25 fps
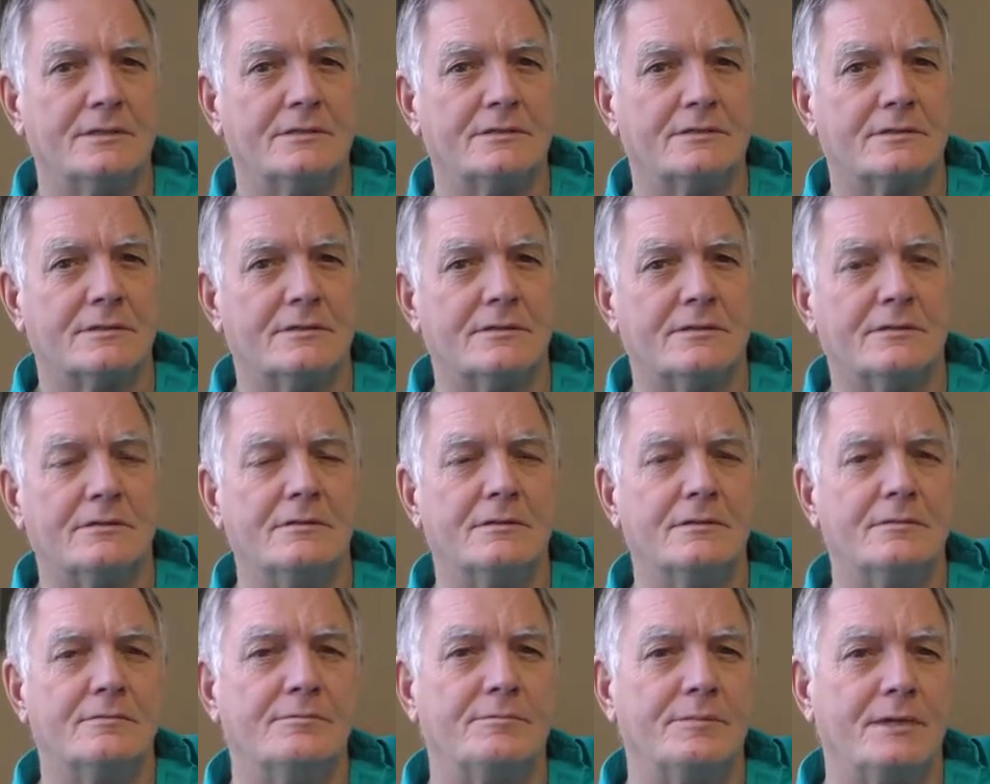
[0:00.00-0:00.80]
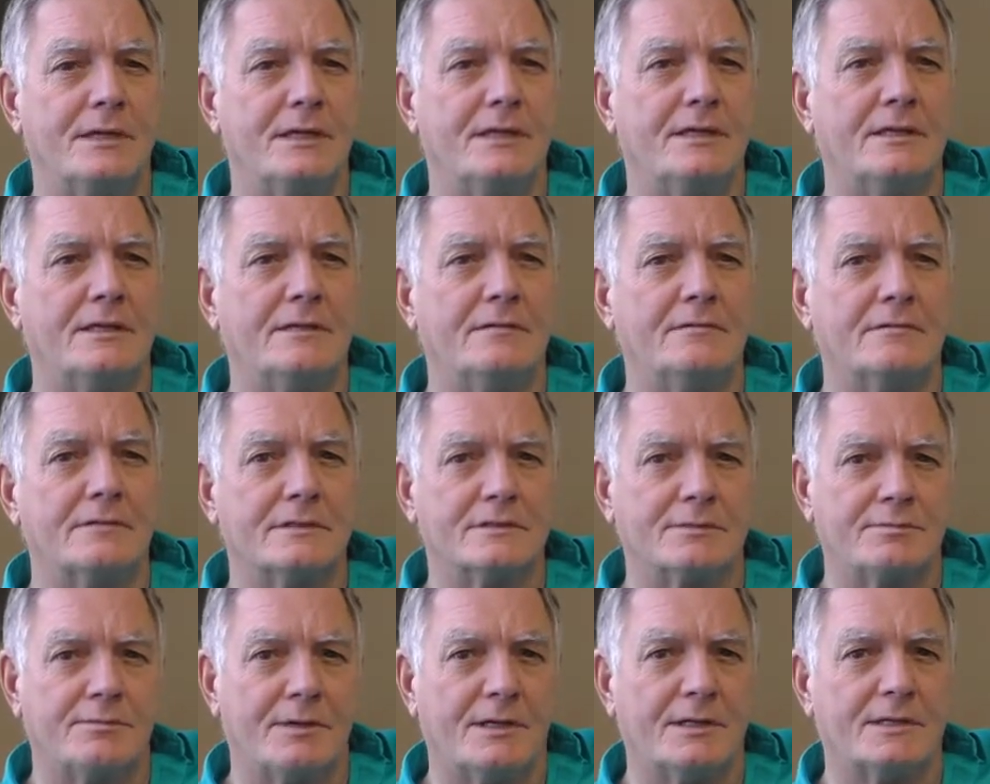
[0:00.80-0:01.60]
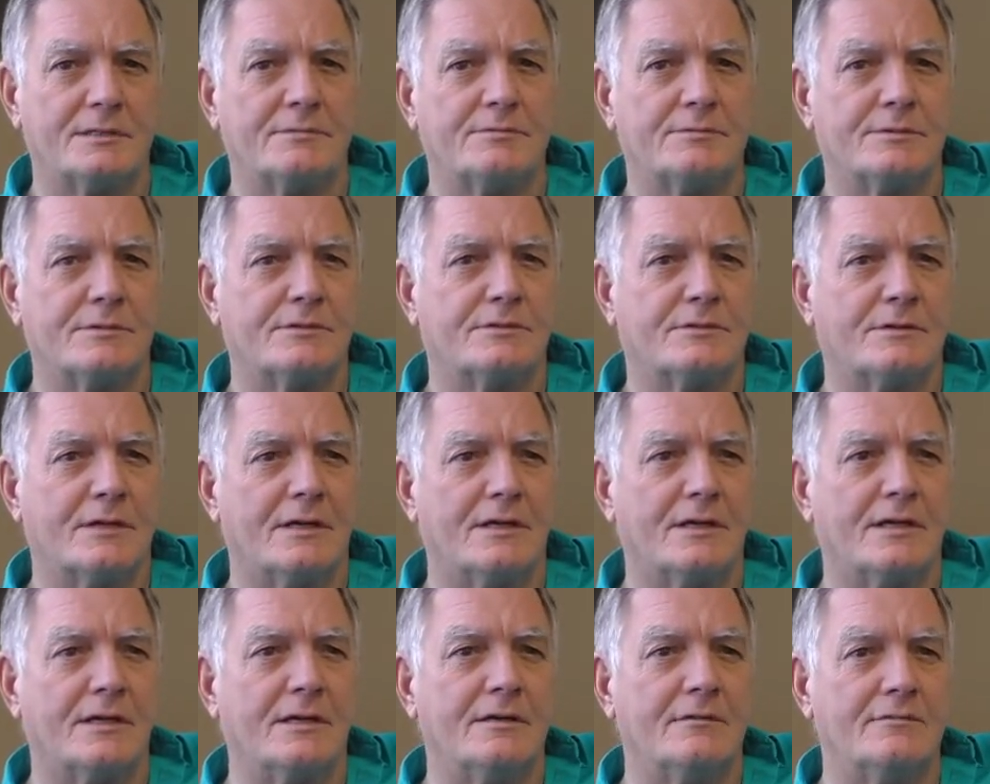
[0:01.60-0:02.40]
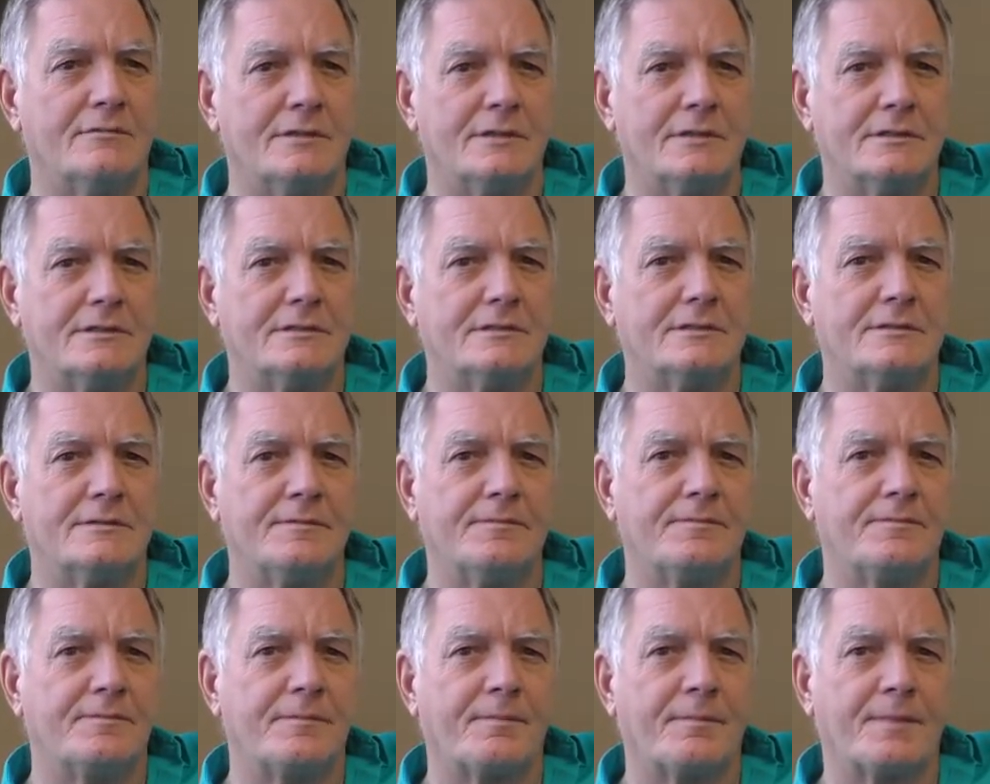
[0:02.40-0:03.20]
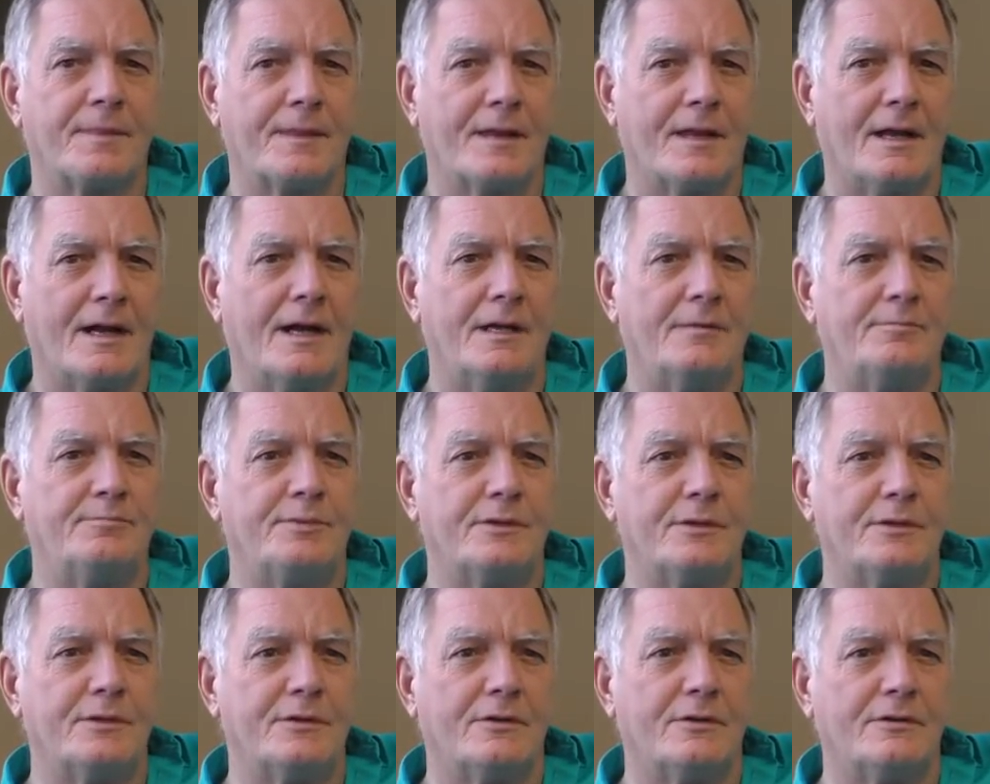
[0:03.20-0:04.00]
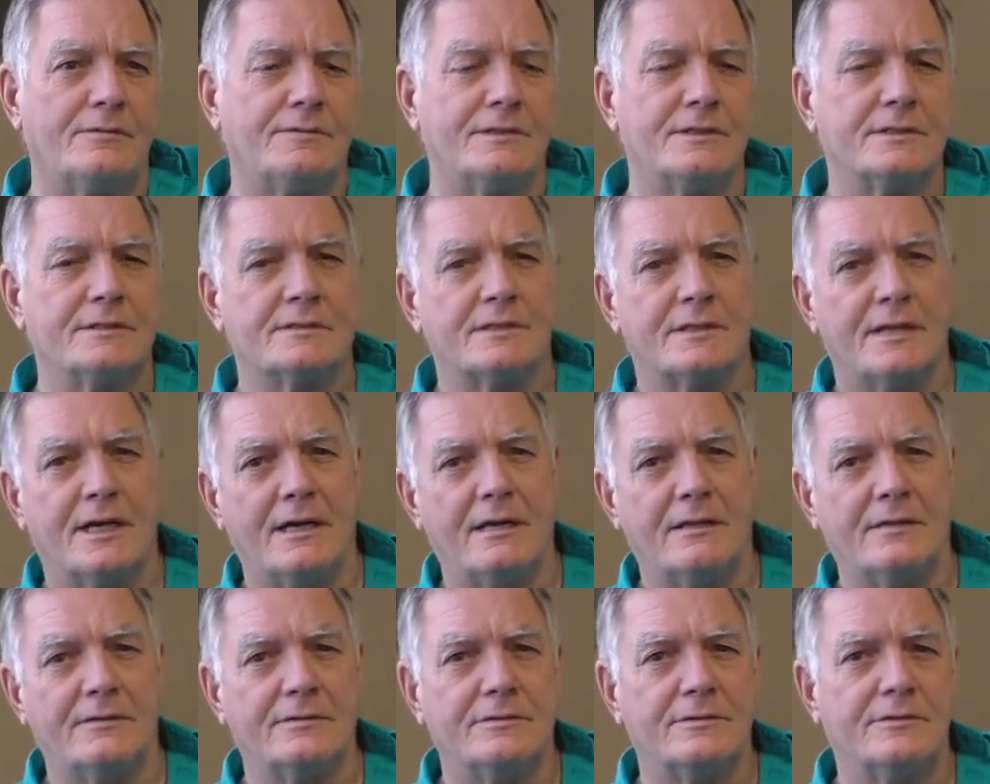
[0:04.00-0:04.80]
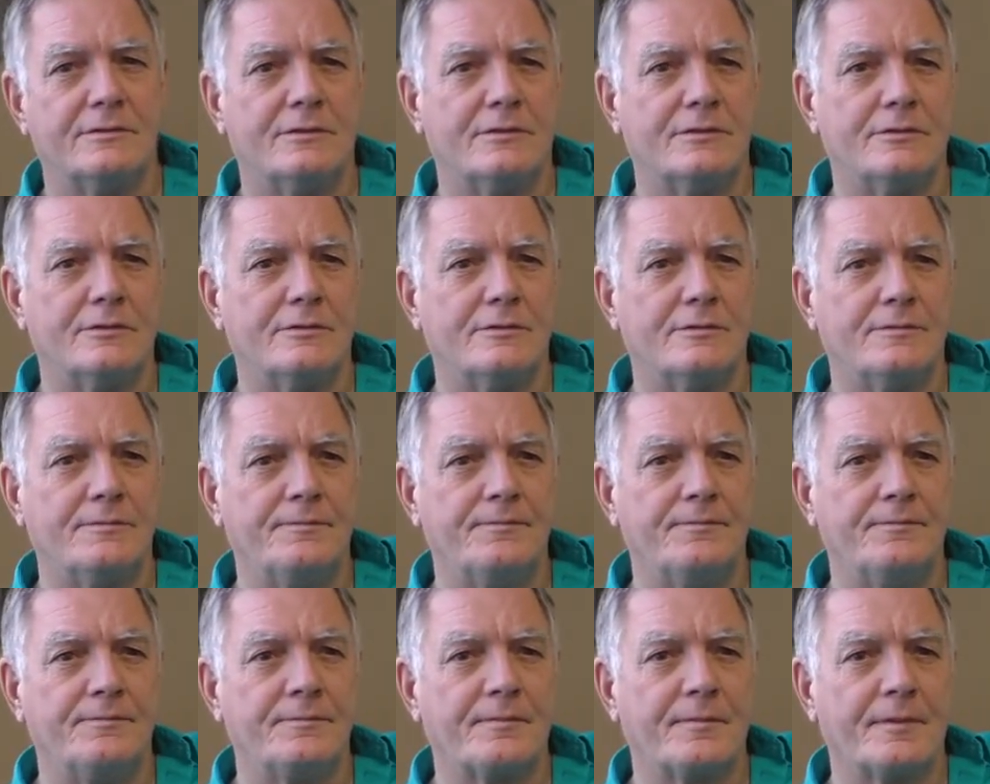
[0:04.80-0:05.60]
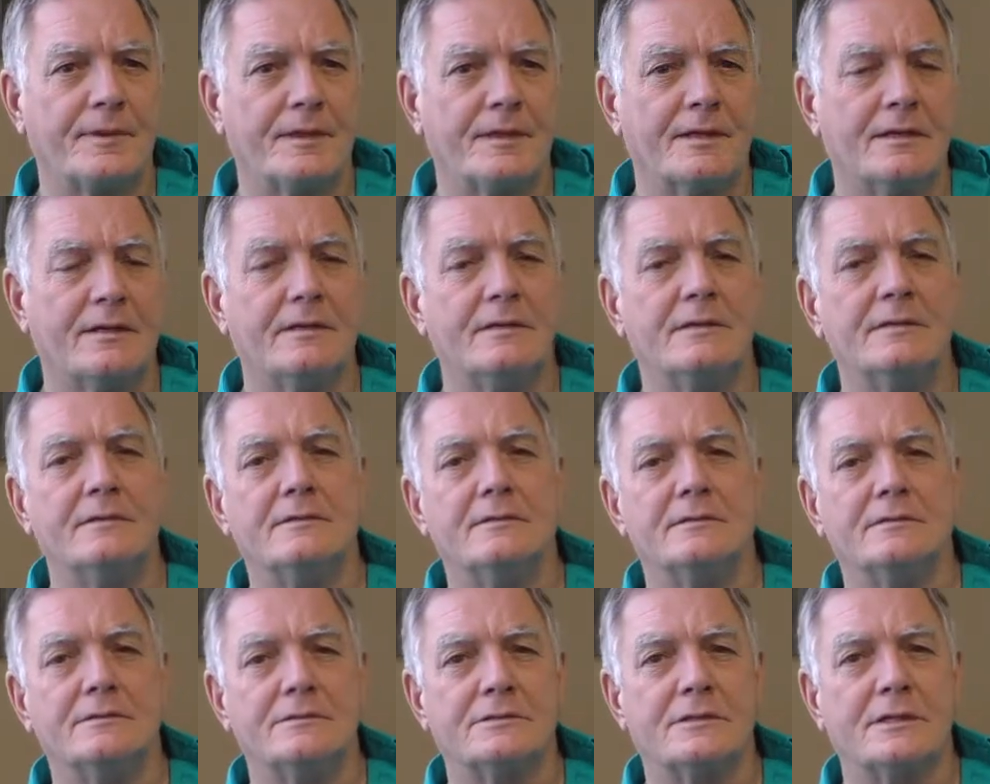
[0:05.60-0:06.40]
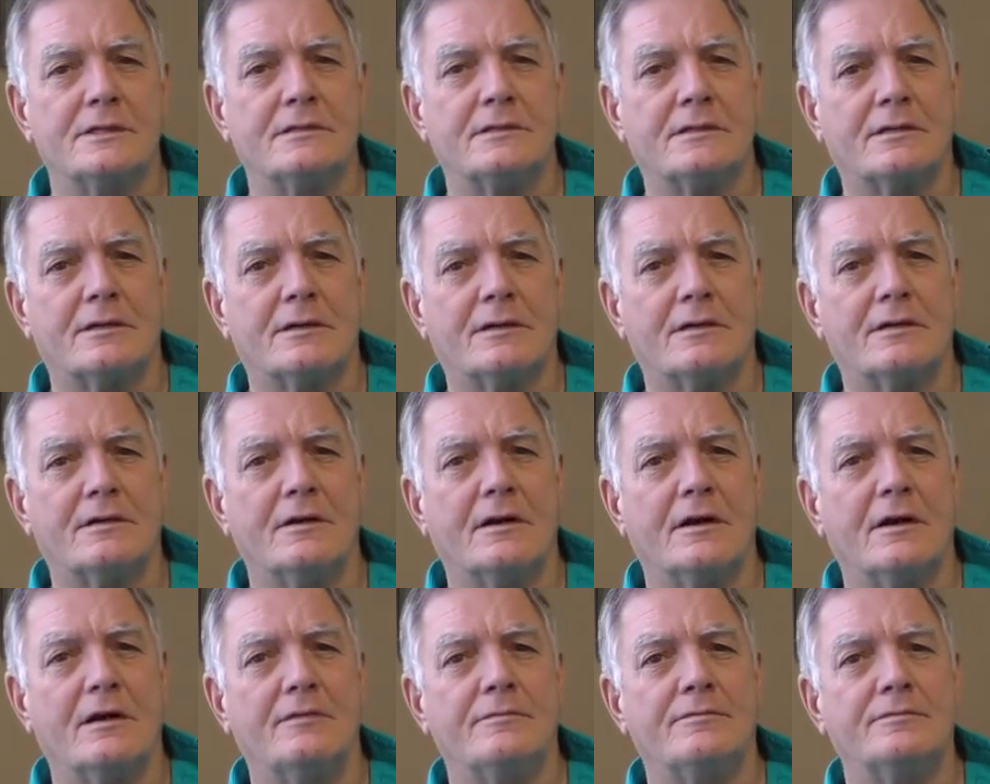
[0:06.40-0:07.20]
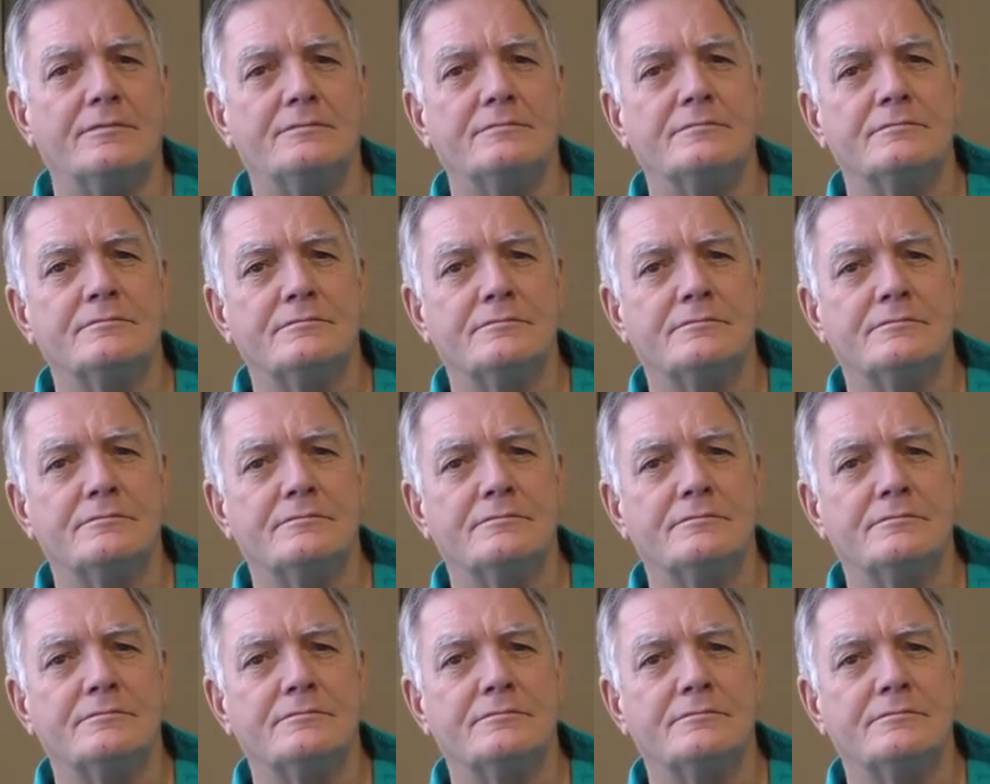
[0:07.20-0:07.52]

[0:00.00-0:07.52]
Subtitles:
So, being the responsible drunk I was, I pulled over the side of the road, shut the car off,